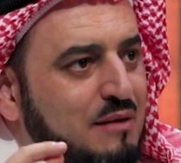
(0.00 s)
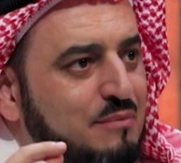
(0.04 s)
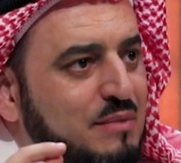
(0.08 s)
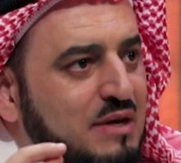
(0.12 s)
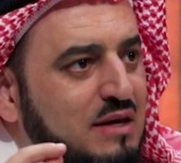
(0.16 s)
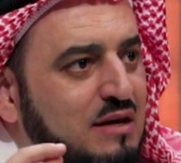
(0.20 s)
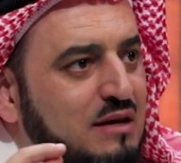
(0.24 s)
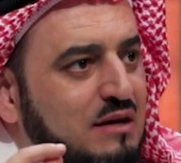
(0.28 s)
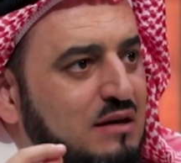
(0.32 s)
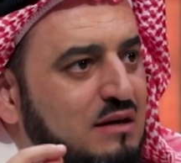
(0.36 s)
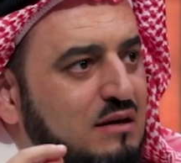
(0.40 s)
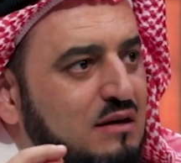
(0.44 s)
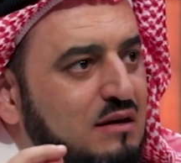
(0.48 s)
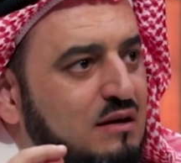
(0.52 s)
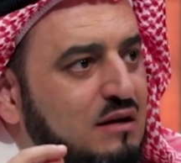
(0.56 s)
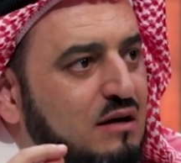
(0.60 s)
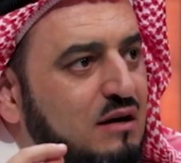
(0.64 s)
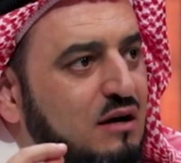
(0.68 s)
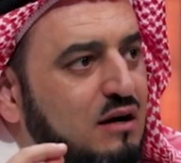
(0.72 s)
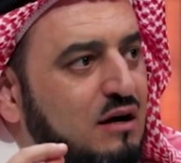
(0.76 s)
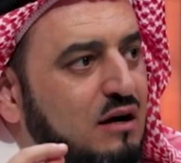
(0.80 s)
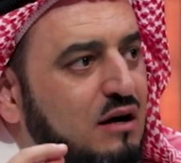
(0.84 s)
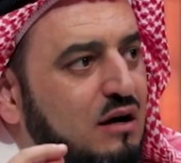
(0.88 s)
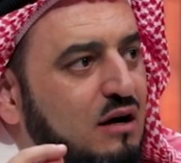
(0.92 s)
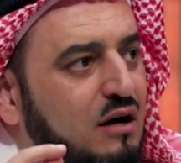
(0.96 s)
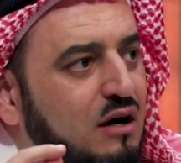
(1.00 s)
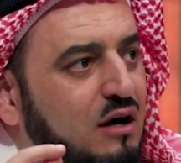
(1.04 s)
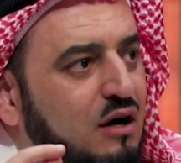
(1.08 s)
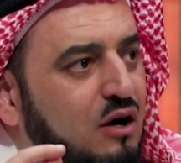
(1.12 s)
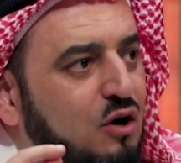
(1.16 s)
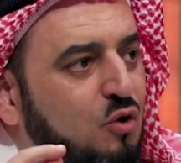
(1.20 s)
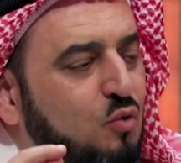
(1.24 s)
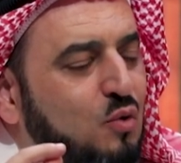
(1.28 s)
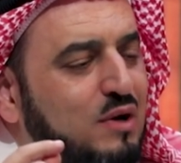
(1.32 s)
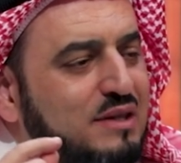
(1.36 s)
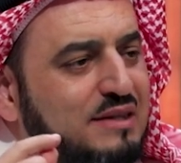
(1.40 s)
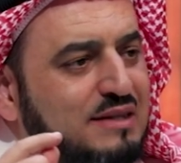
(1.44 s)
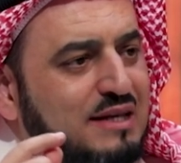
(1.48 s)
Islam itself,
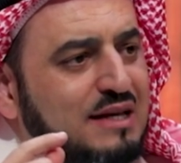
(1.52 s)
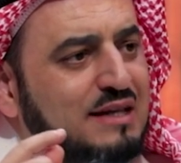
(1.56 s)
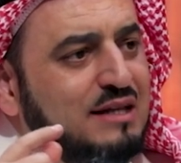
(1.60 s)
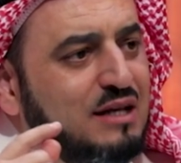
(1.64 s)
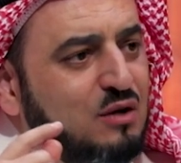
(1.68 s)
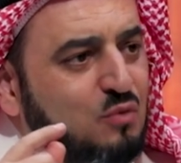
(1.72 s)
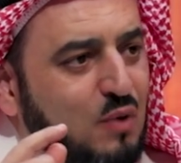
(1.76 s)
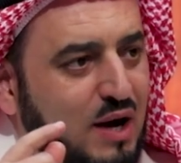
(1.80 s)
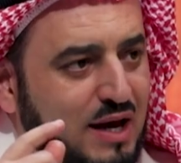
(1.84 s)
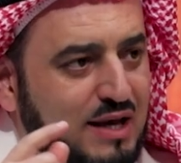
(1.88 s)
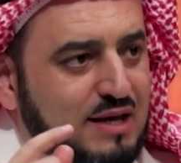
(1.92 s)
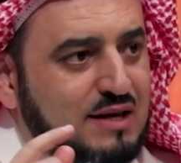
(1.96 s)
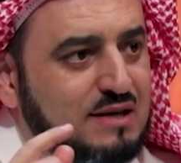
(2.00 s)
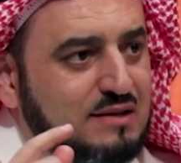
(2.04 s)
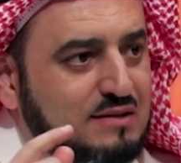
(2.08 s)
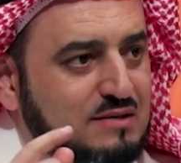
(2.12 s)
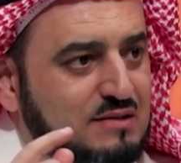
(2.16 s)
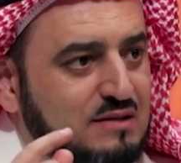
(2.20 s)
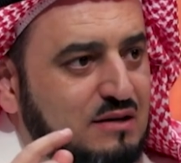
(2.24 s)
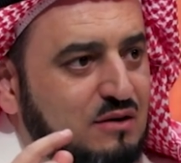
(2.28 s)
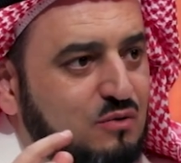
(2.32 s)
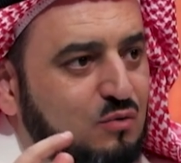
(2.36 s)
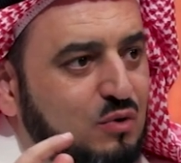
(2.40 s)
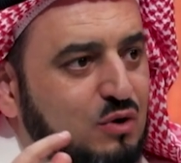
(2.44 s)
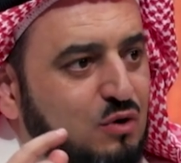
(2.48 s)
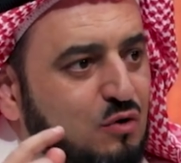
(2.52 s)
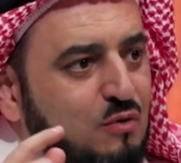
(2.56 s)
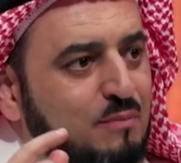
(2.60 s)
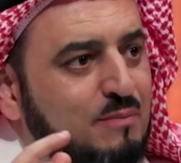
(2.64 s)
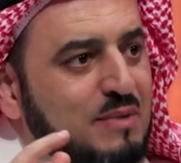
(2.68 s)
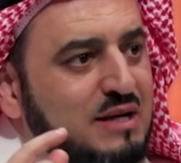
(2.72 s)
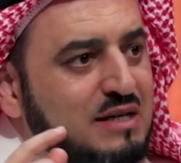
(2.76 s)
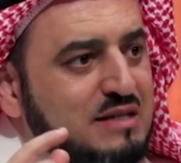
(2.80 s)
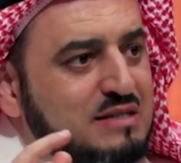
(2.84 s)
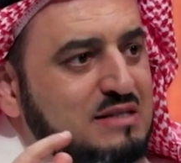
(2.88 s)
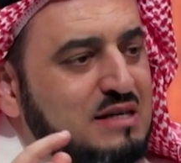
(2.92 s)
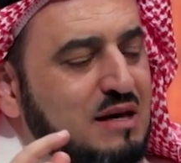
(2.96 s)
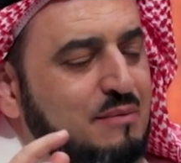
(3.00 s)
is the only
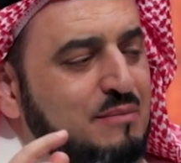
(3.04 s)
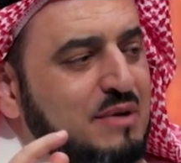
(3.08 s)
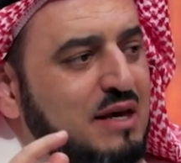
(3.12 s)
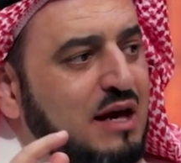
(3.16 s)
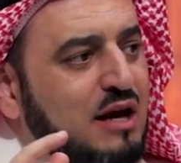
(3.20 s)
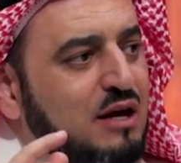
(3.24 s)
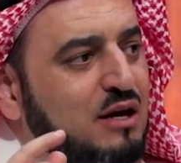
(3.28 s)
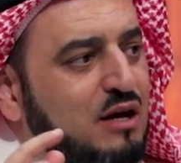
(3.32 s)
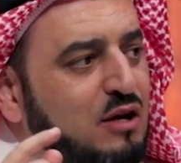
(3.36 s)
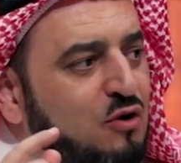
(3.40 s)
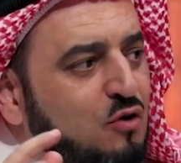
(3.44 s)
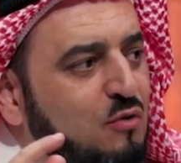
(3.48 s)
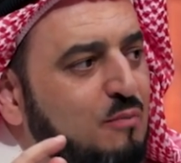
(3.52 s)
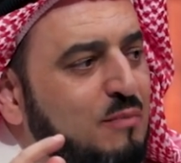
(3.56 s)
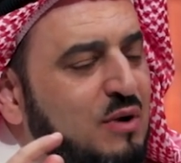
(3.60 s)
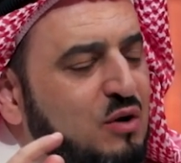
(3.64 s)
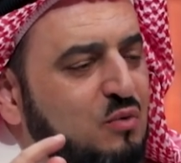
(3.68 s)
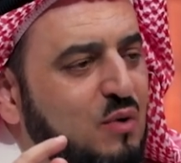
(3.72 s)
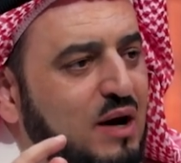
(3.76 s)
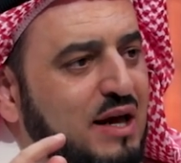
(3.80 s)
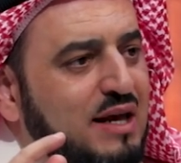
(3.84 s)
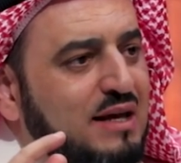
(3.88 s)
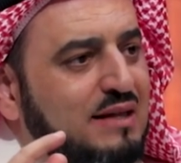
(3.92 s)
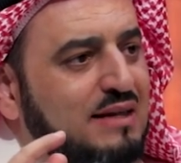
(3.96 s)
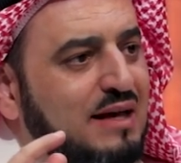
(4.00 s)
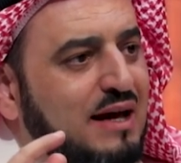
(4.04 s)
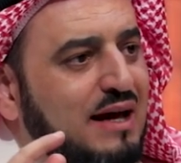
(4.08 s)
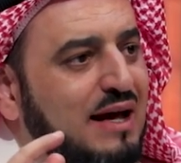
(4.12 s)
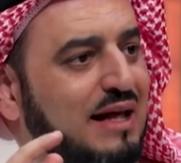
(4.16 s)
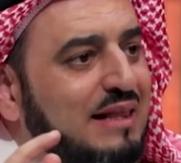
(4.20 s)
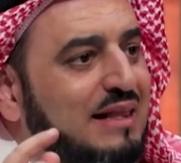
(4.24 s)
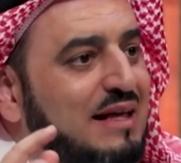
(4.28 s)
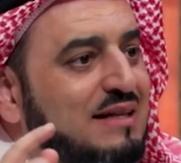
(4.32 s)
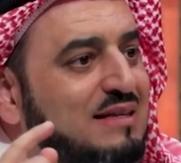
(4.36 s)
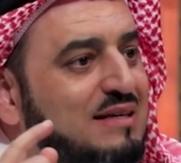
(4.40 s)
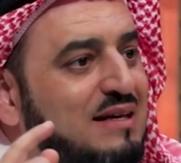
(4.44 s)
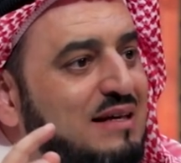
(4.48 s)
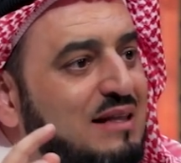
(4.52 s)
religion whose history
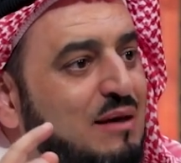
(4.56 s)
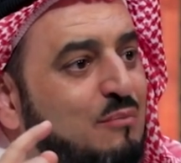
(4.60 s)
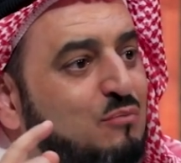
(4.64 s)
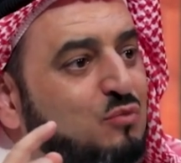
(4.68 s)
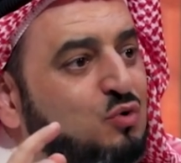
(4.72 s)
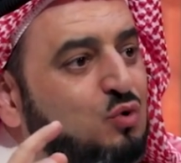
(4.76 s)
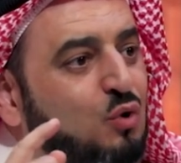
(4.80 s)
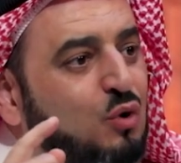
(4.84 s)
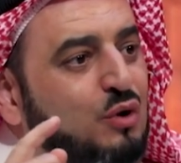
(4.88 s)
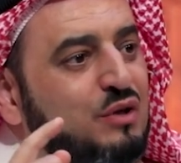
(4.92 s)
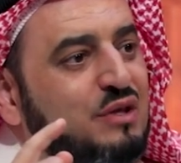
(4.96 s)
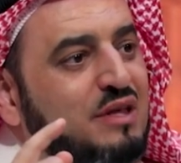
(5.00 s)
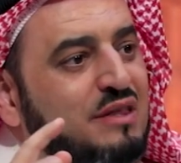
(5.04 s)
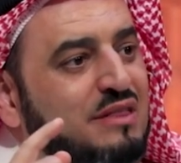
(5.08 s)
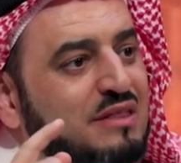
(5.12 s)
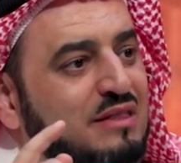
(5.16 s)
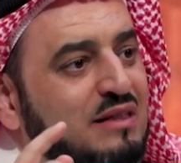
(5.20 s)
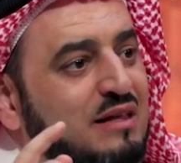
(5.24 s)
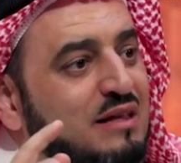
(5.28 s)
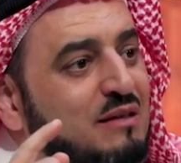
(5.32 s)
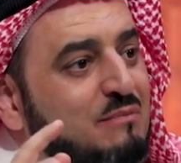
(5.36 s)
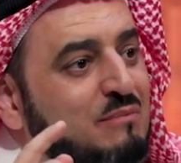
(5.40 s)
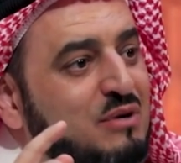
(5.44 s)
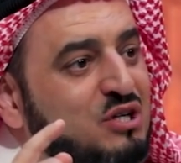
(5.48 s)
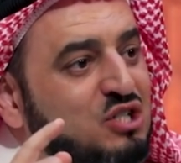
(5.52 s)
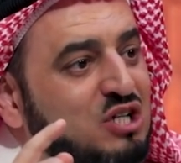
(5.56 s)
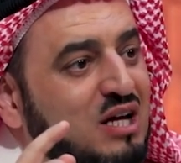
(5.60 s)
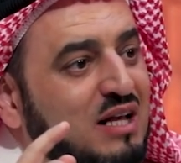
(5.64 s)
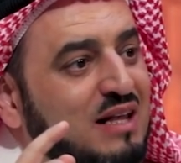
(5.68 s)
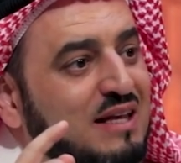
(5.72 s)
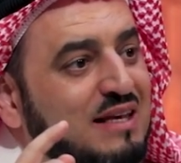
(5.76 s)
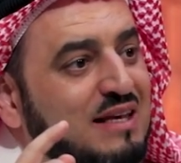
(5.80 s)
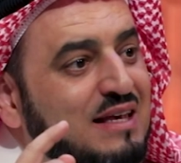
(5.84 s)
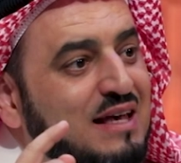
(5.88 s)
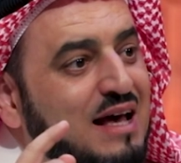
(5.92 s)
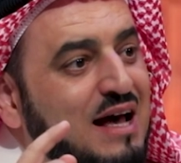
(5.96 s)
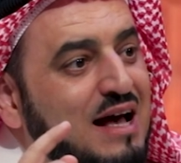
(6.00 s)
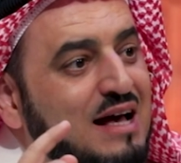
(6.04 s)
hasn't caused crises for
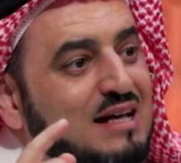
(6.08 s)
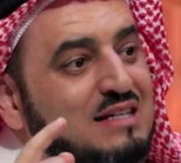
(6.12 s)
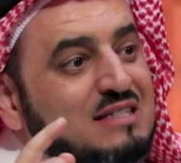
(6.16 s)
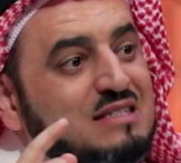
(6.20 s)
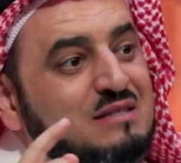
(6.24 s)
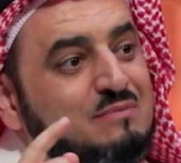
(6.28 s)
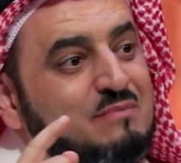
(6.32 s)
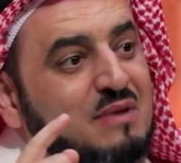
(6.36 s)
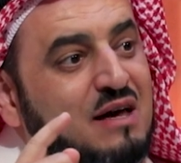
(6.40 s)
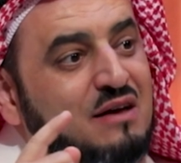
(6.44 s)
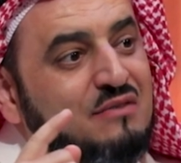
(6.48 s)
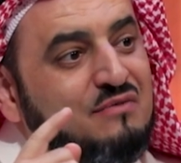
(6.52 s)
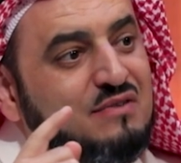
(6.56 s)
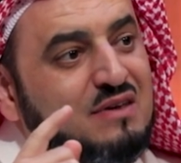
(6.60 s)
humanity.